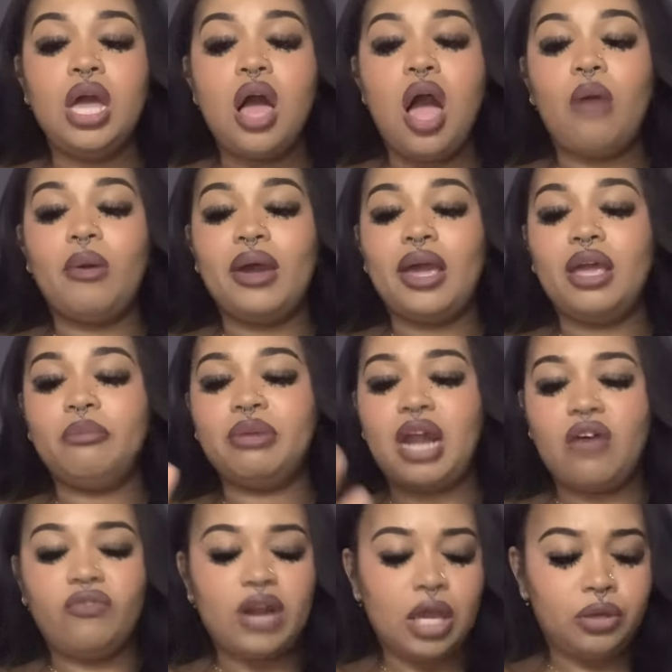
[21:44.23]
All right, but
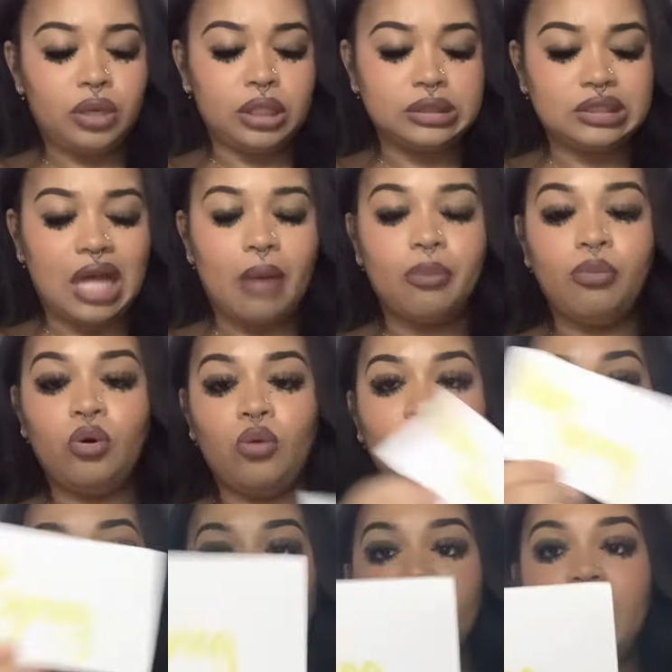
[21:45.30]
I feel like you're unstoppable.
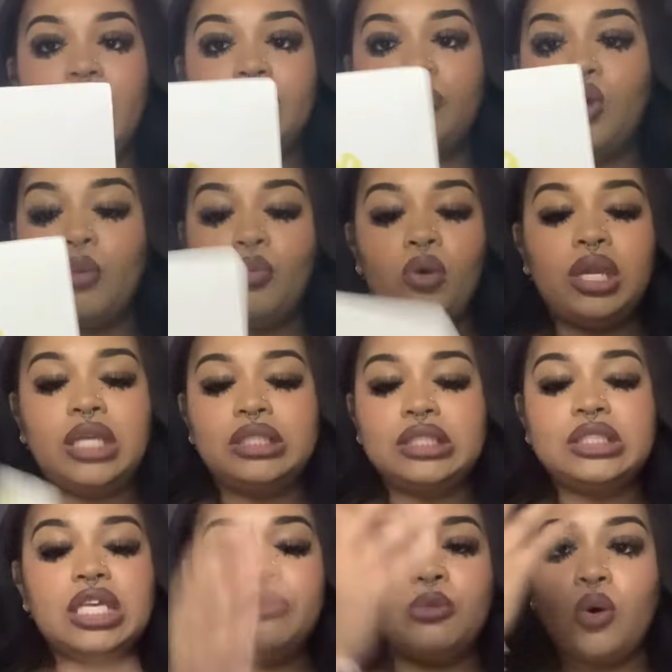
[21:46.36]
But I feel like, more importantly,
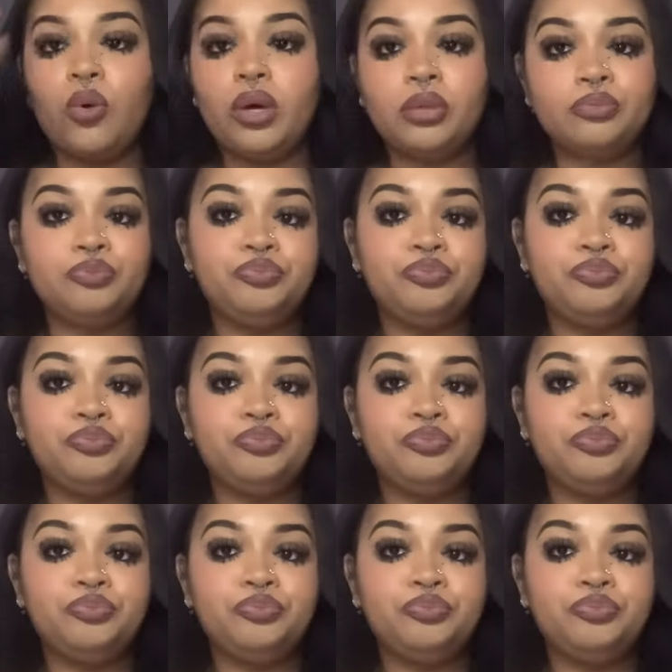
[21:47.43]
just keep going